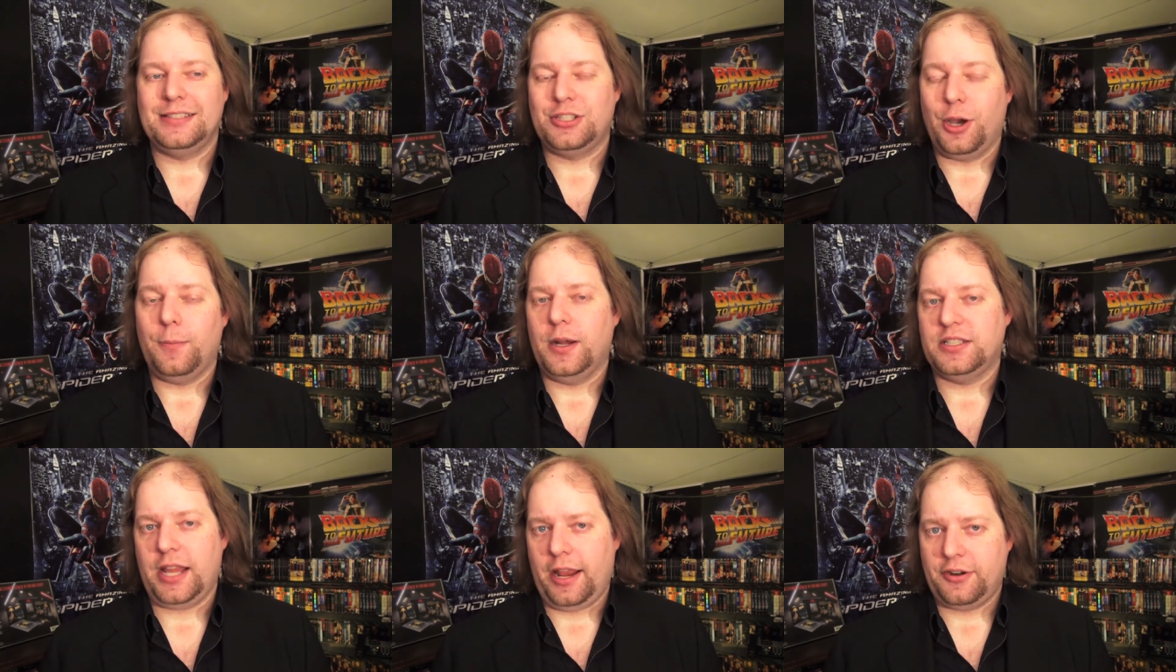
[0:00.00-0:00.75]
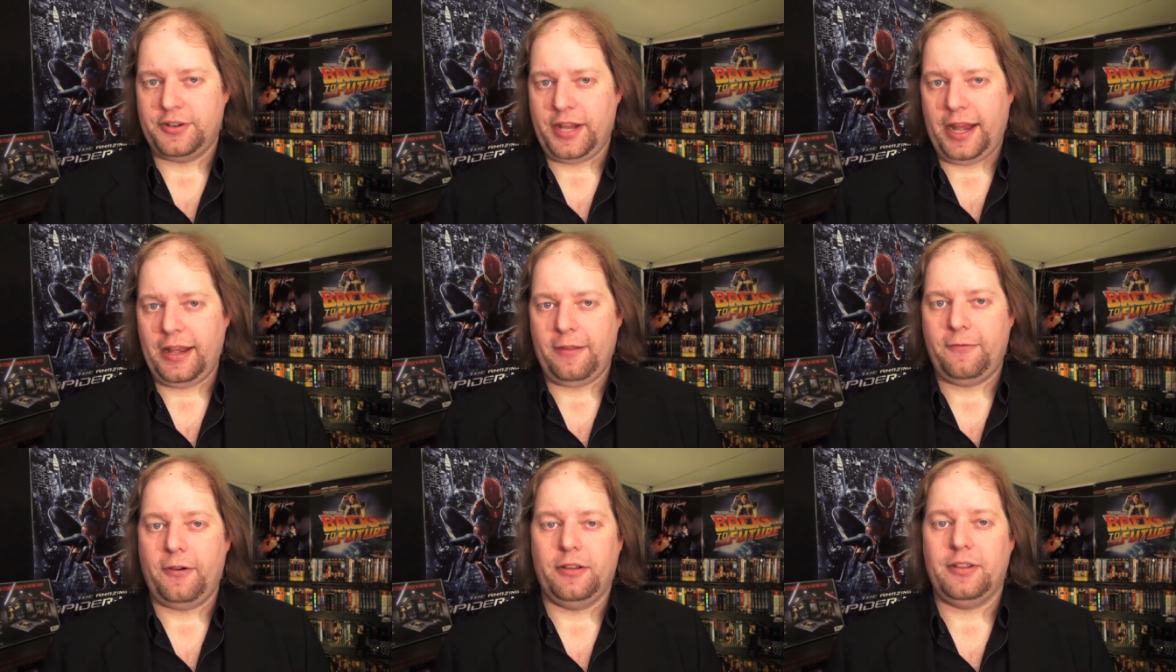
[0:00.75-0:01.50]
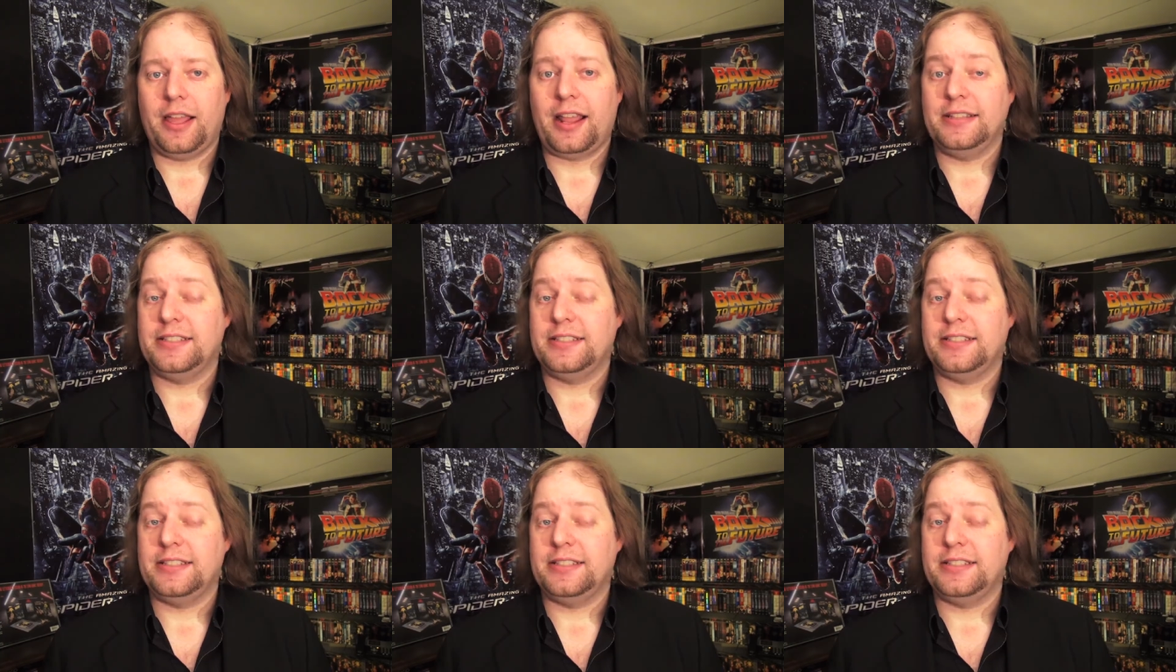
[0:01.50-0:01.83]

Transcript: so much entertaining fun. Like I